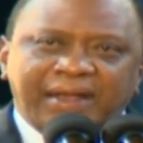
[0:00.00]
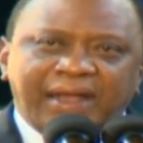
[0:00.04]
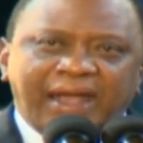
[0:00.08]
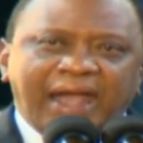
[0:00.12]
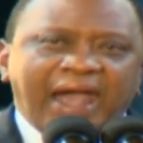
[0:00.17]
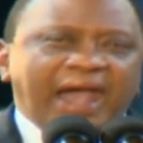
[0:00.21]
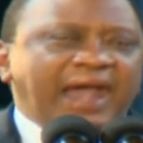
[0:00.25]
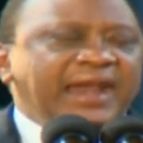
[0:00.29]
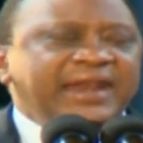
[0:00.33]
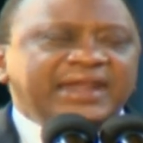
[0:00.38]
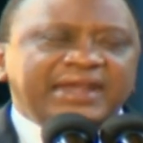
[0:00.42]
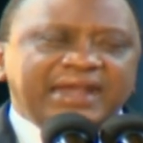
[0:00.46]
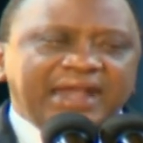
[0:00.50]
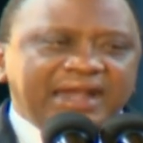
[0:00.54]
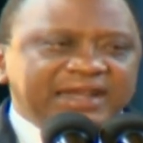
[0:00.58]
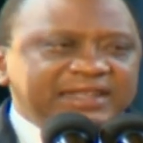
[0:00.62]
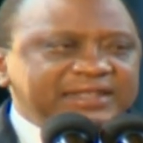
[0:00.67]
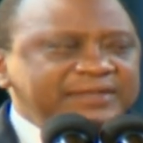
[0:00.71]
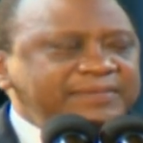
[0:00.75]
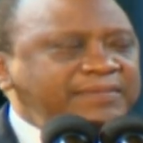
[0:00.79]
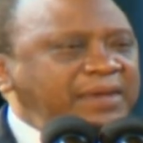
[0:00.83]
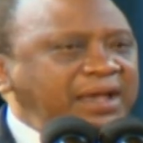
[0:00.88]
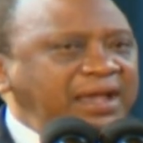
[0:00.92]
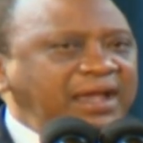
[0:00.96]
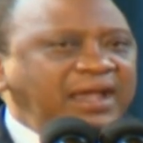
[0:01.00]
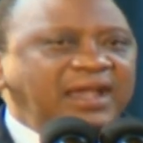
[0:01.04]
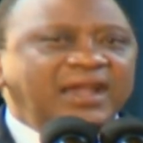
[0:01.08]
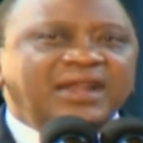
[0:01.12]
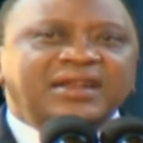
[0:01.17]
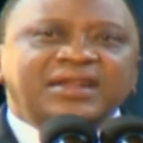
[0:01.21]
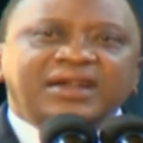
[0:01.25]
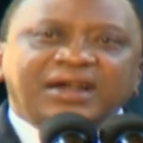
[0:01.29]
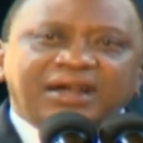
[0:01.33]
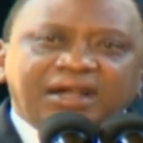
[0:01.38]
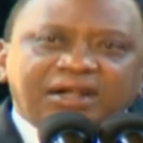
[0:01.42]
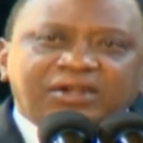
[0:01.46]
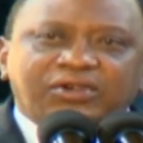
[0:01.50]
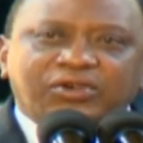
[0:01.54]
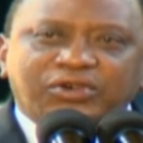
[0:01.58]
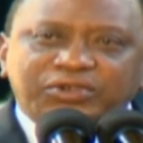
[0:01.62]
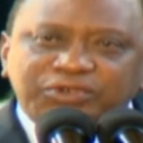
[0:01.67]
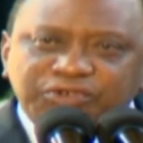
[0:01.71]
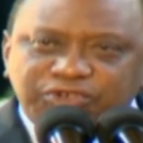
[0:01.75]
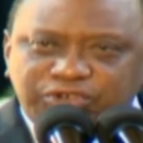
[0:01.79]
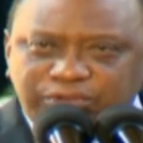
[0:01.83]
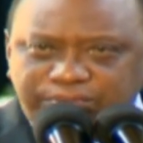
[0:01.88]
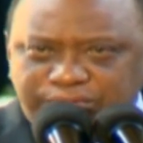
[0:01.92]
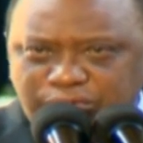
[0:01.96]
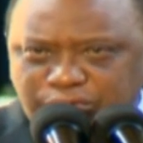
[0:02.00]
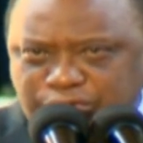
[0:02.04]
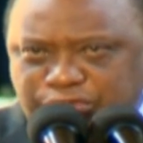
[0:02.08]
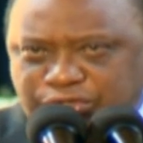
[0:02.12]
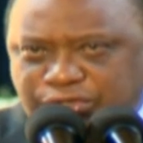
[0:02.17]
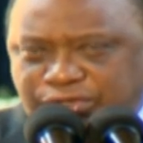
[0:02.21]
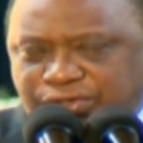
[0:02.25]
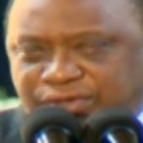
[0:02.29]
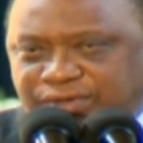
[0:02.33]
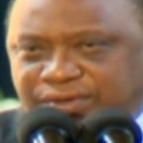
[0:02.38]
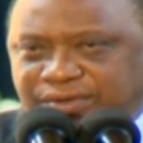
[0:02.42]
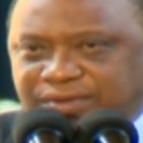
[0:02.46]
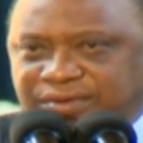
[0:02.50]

And he has made a contribution,